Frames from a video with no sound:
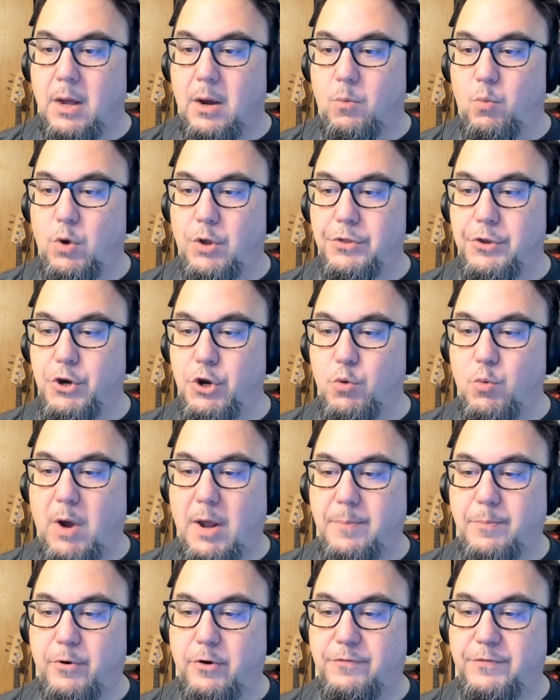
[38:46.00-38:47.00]
Will the new
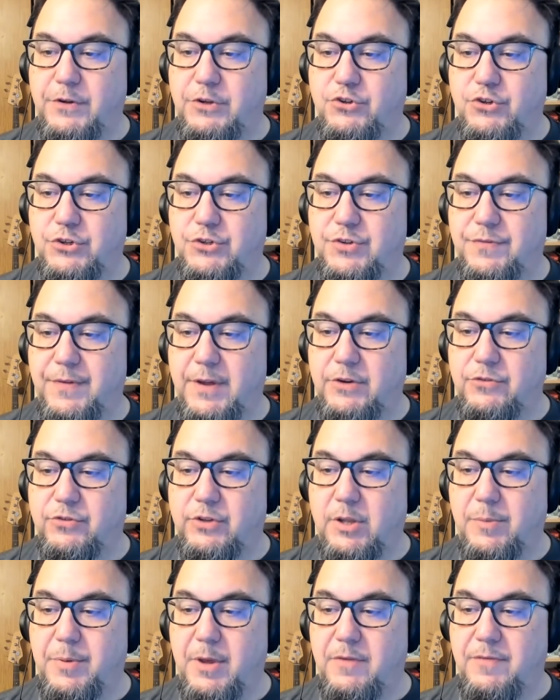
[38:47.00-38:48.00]
whiteboard features
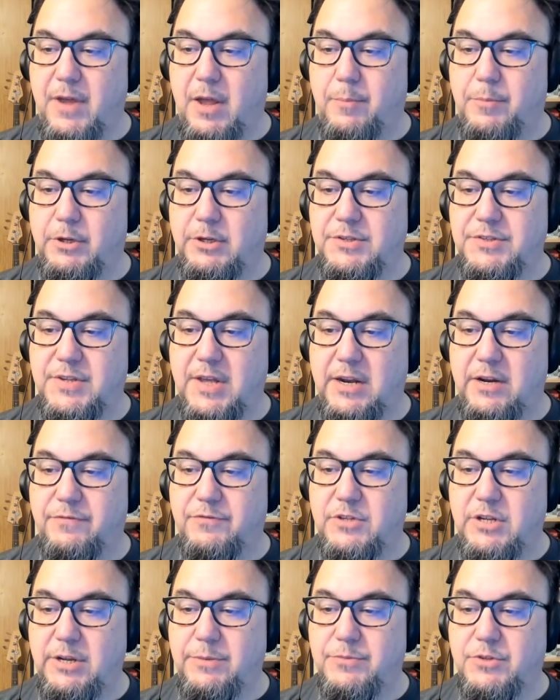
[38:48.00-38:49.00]
eventually be available inside of
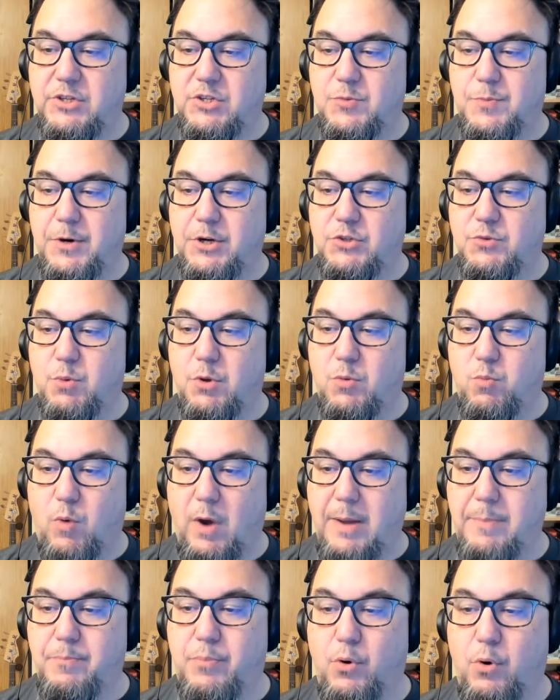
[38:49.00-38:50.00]
Teams Experience with
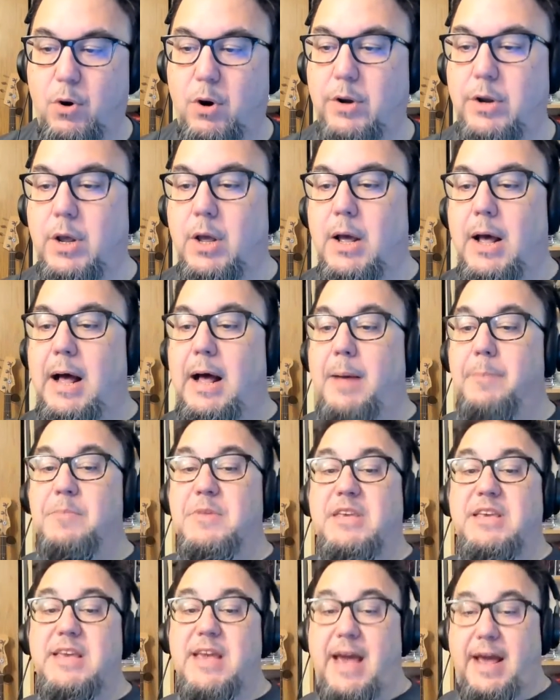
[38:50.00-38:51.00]
Whiteboard?
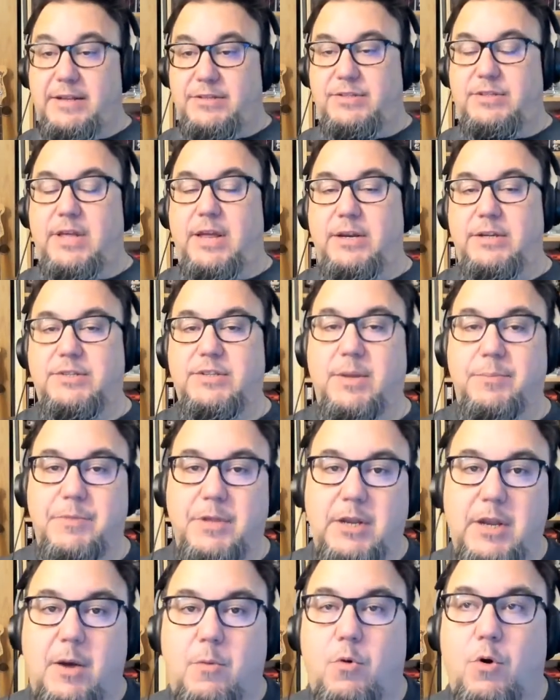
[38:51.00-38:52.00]
Yes, that is
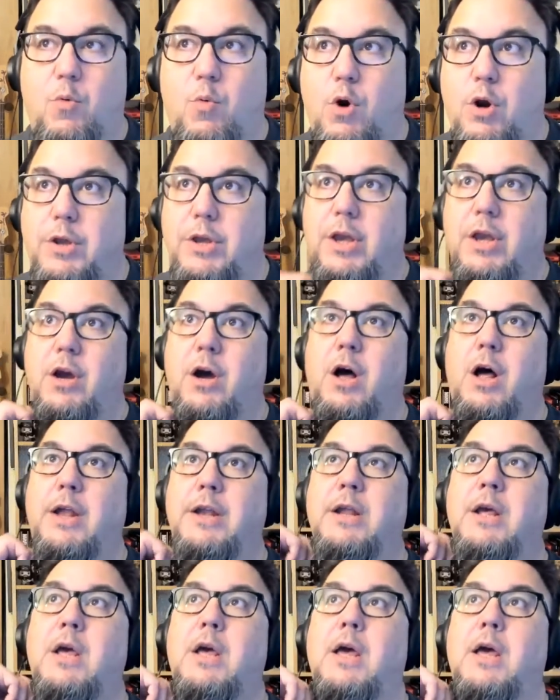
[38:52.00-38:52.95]
something that we're working on.